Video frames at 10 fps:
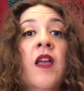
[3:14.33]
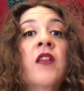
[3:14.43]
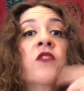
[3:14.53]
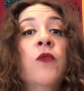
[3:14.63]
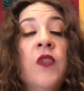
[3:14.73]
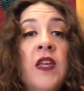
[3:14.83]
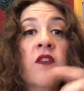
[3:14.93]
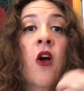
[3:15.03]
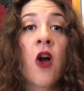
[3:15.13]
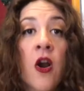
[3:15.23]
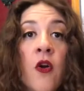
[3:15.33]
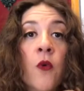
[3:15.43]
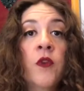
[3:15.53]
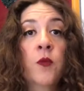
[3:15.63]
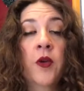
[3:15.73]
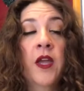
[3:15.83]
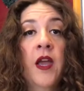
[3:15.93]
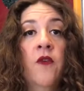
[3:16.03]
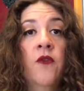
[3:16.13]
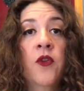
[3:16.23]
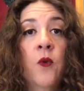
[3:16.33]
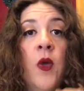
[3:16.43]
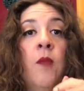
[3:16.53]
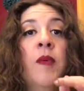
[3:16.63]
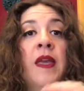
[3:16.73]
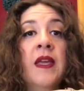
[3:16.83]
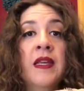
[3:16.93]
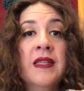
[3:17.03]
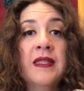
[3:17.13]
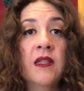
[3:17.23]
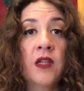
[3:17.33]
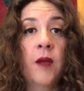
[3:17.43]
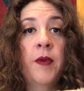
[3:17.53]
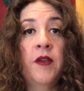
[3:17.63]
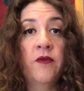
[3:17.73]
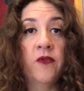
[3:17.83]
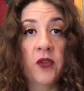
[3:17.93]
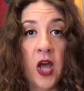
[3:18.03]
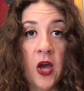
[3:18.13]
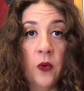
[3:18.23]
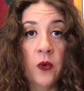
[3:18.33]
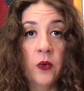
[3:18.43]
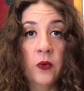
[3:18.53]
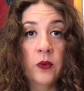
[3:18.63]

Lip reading: And so things are always working out for you. Well-being is the dominant flow.